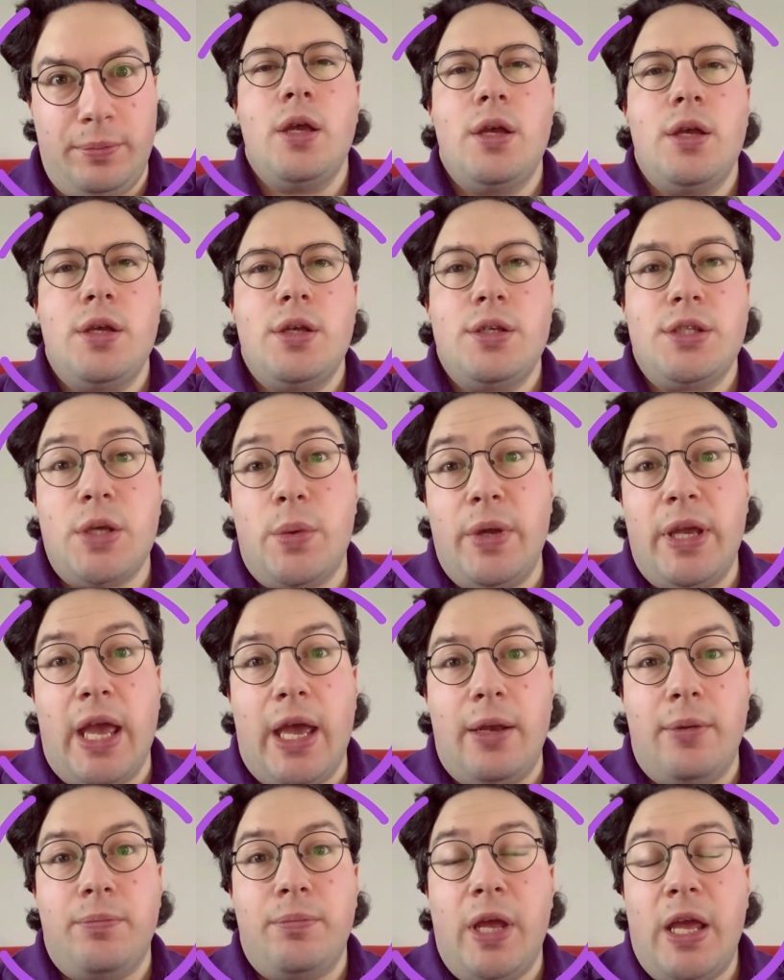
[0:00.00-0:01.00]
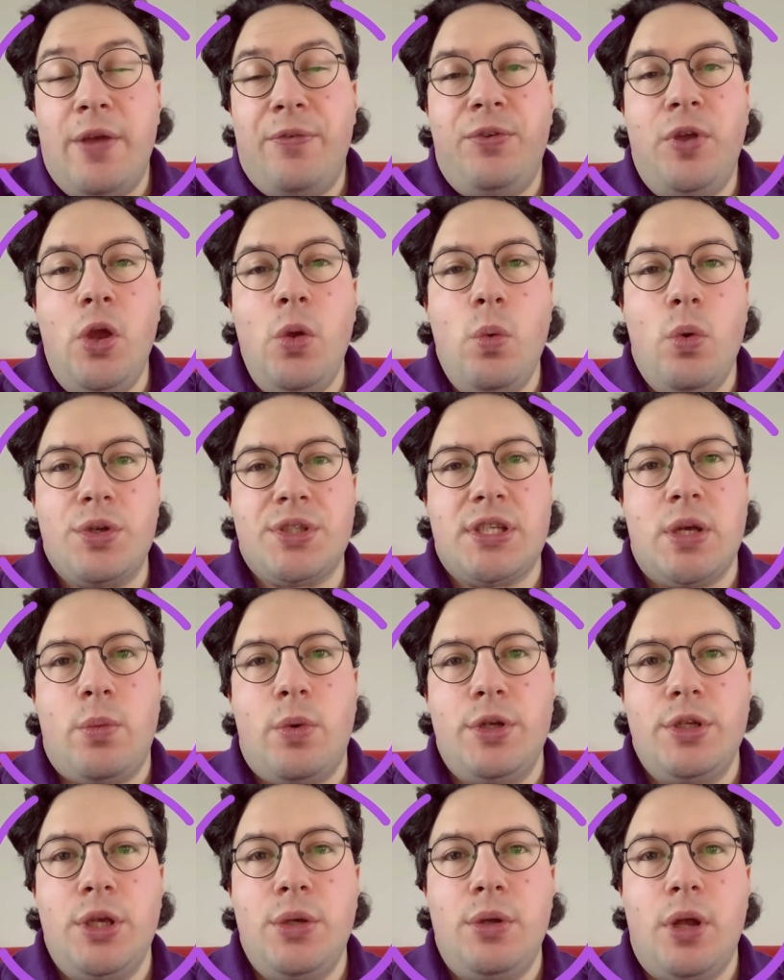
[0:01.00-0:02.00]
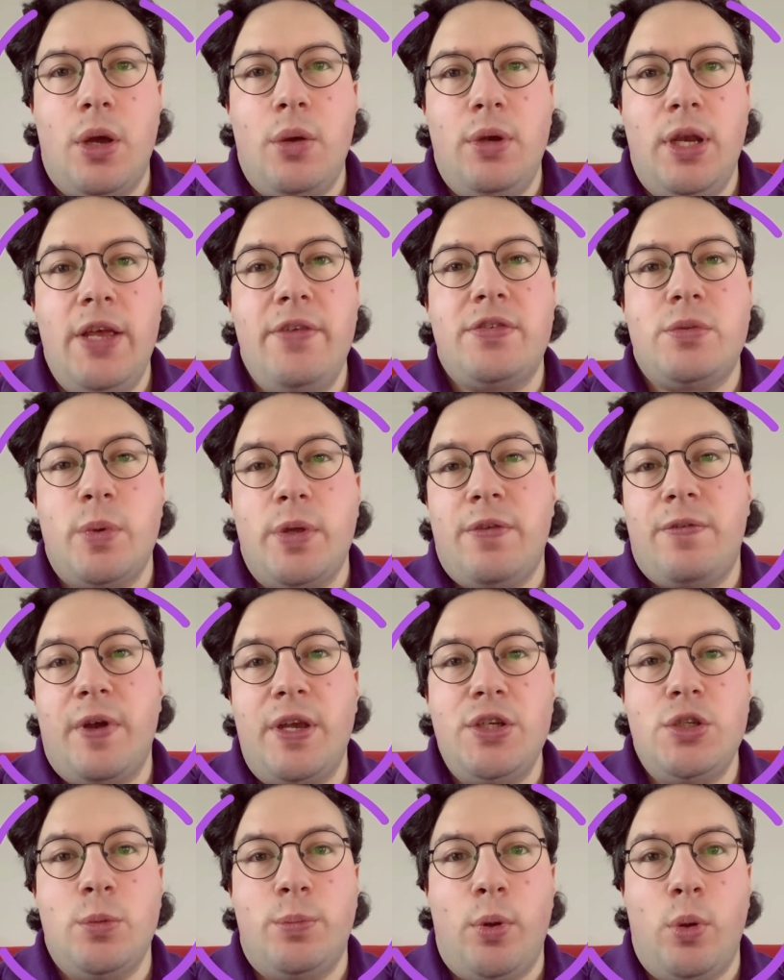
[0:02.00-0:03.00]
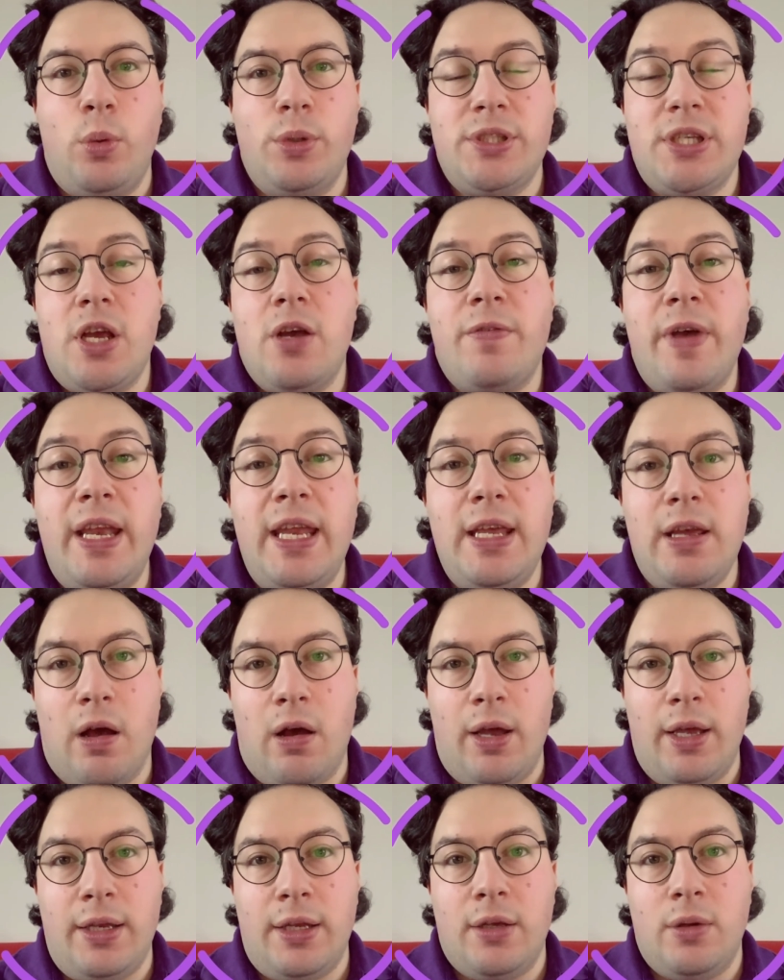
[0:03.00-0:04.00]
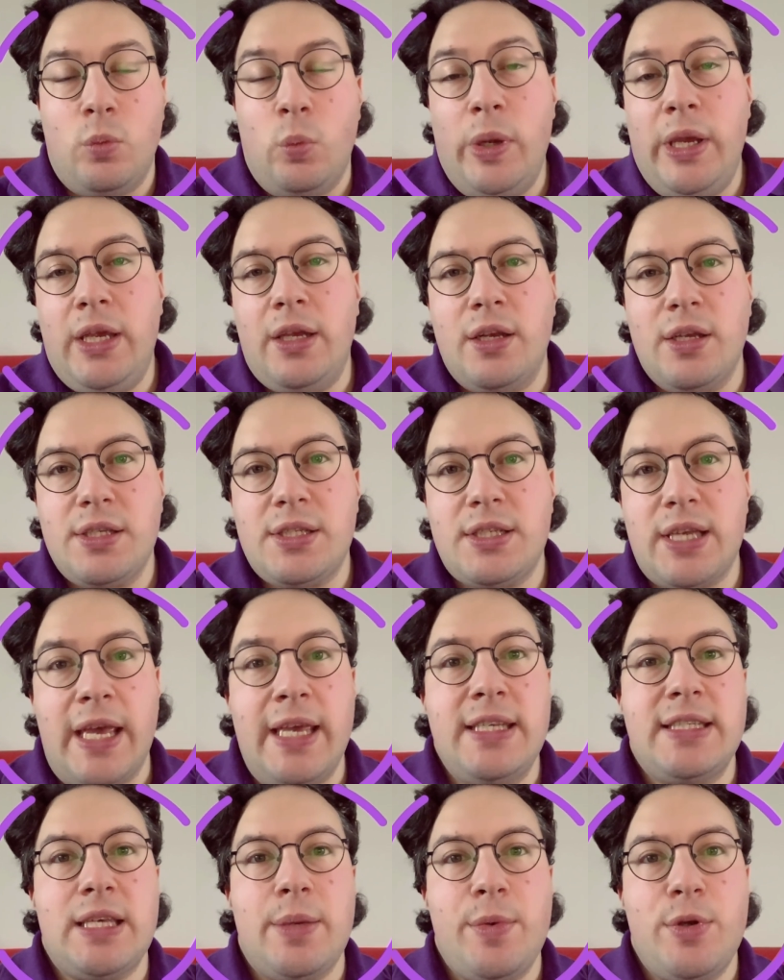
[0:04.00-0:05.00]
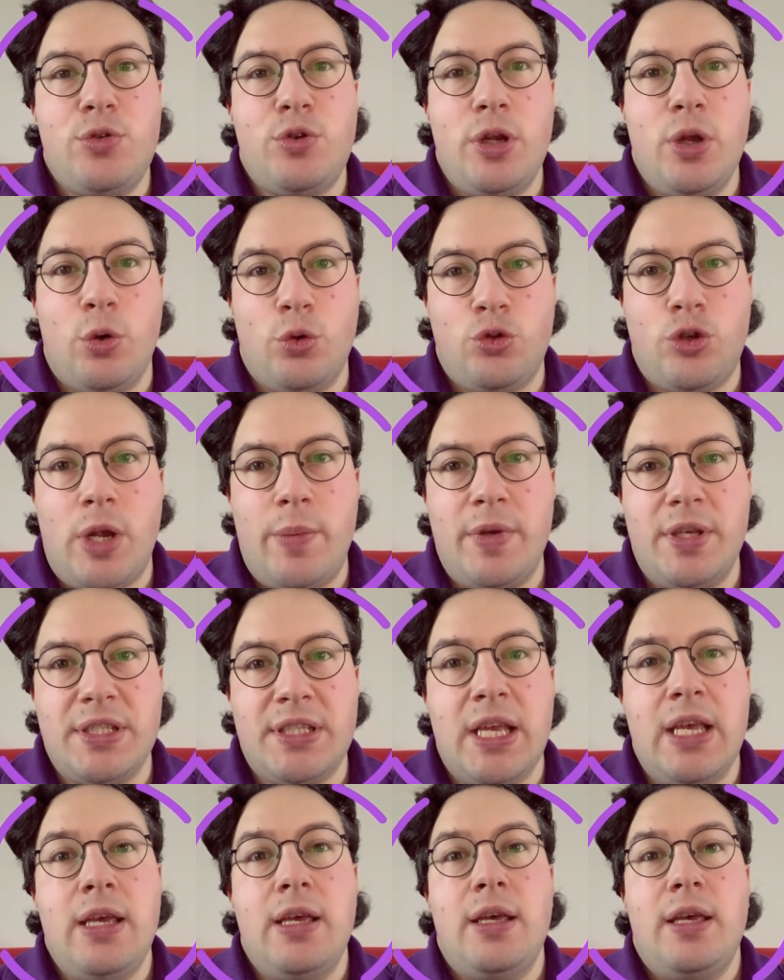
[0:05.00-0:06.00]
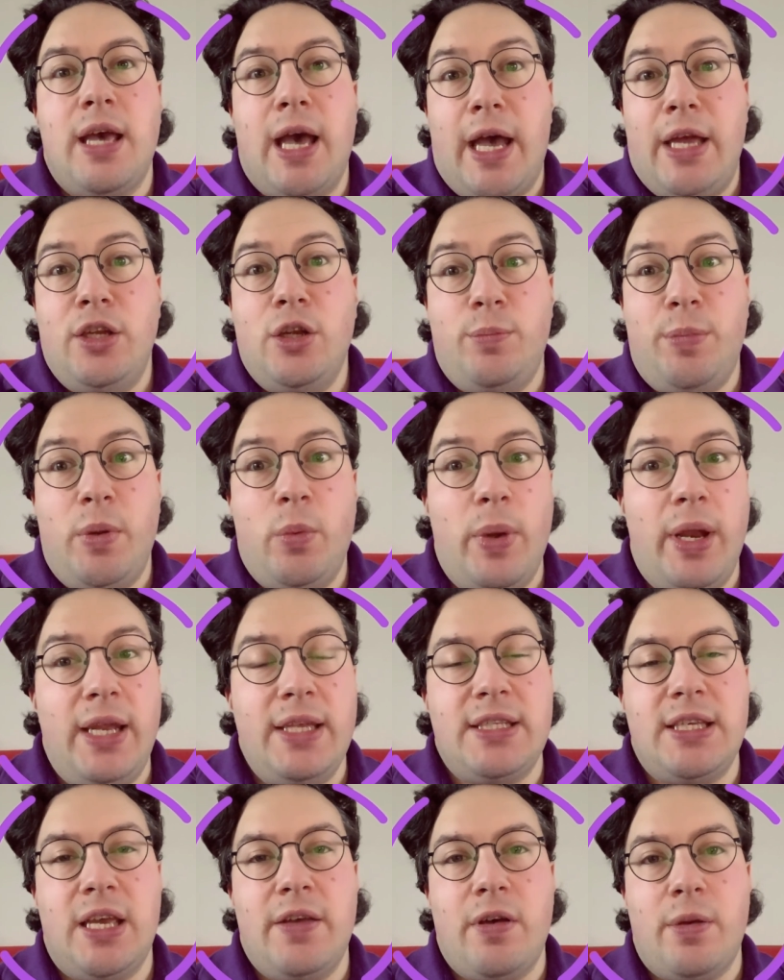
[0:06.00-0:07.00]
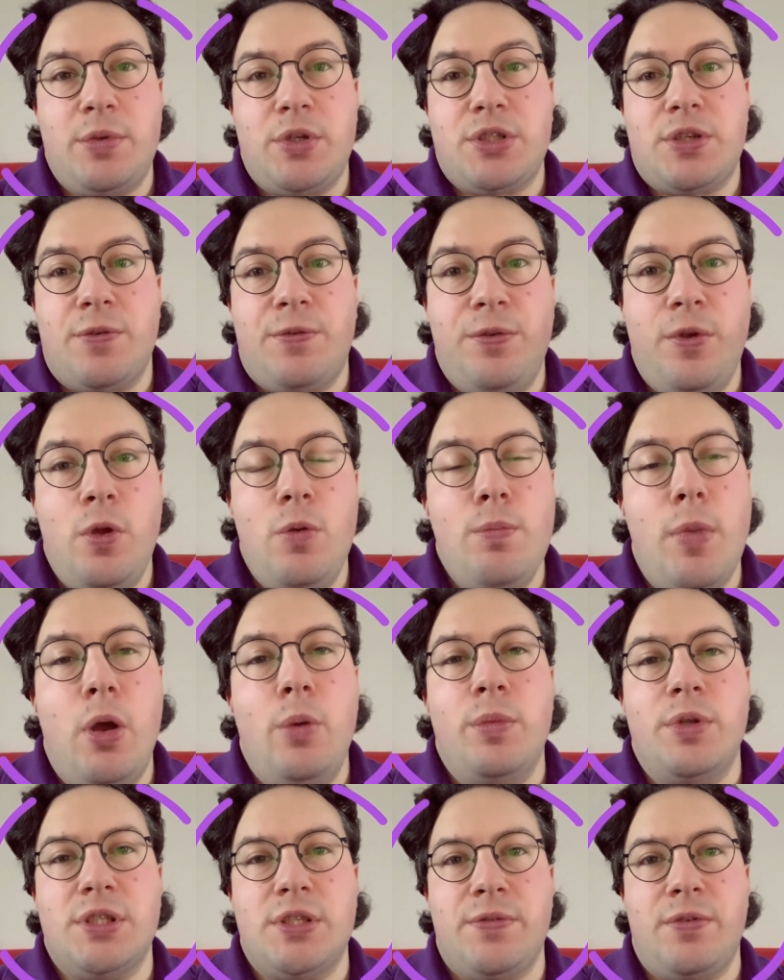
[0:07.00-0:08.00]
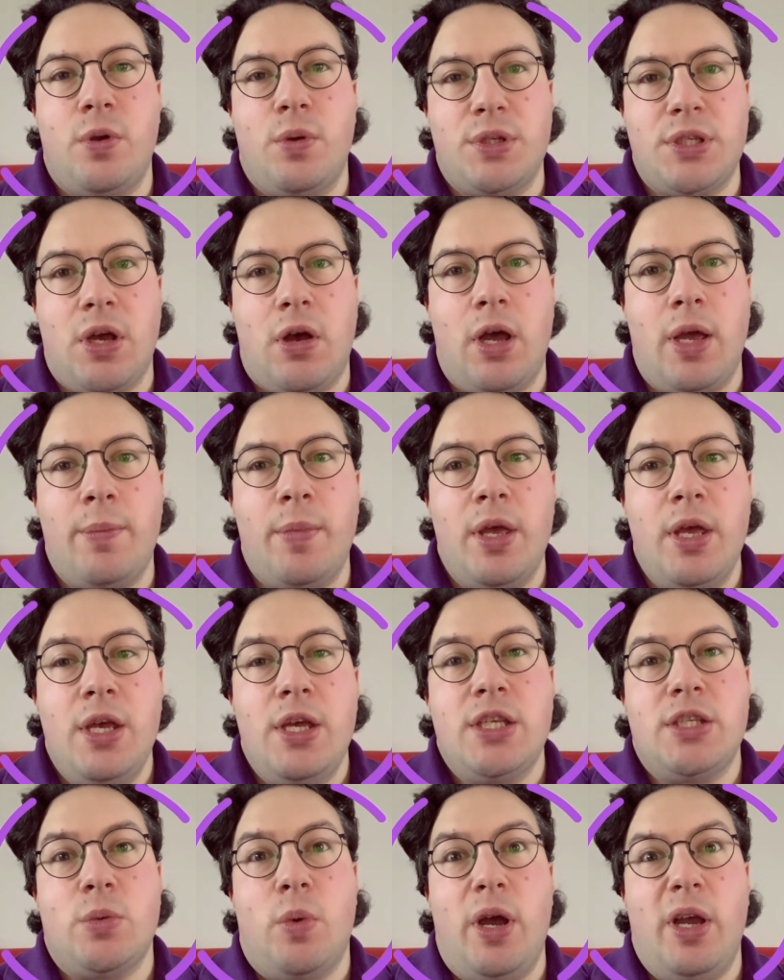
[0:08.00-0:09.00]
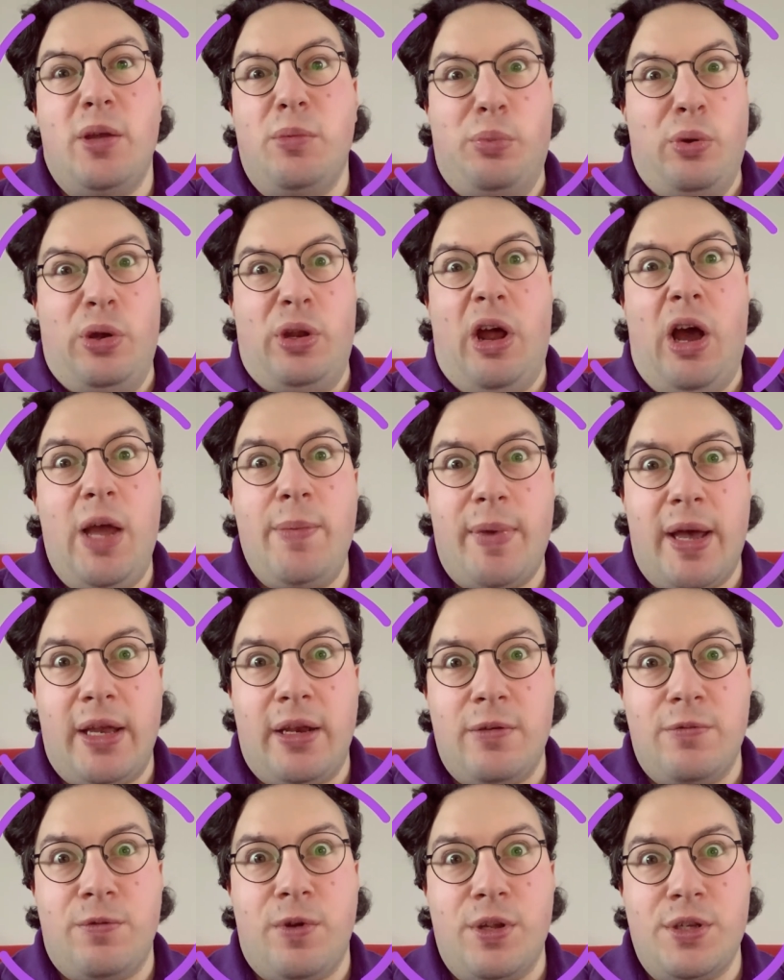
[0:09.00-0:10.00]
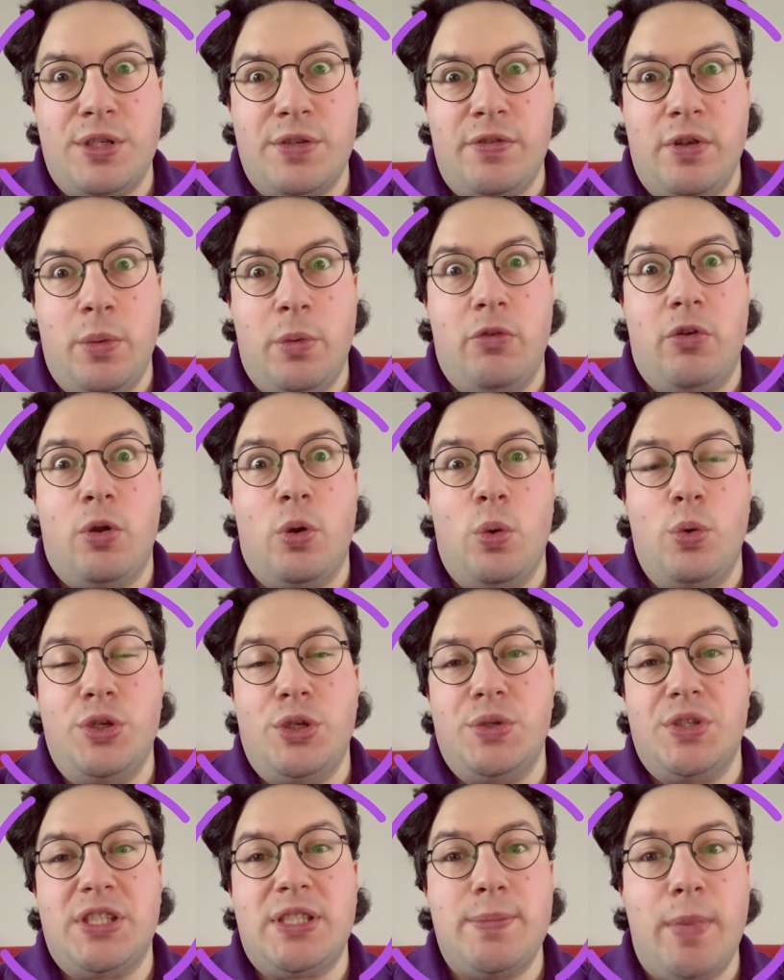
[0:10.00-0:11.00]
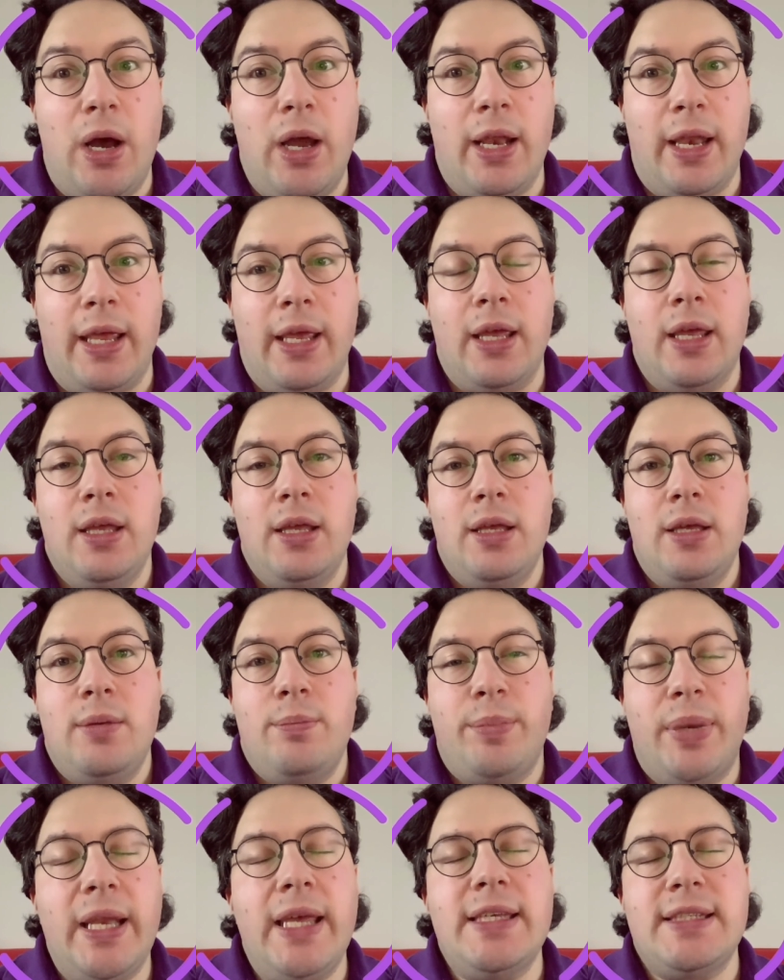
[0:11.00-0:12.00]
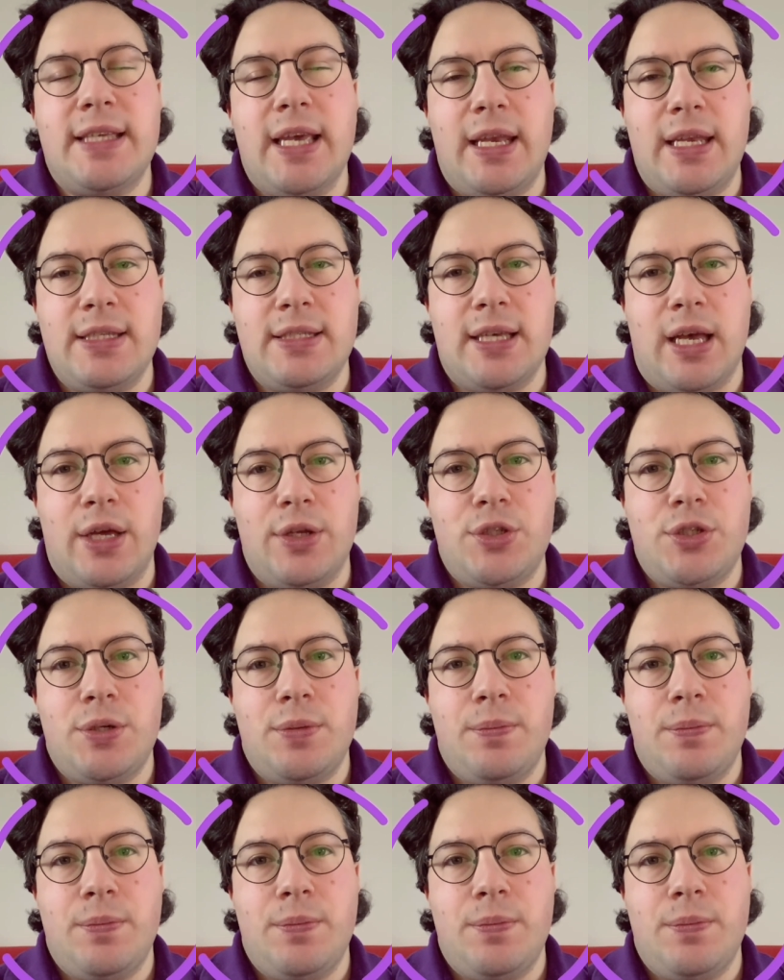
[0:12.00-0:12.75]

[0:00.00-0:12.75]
So again, if you or someone you know lives with facial palsy of any kind, weakness, asymmetry or tremors, and you'd be willing to give up just a few moments of your time so I can put an iPad in front of you and record you smiling, please get in touch.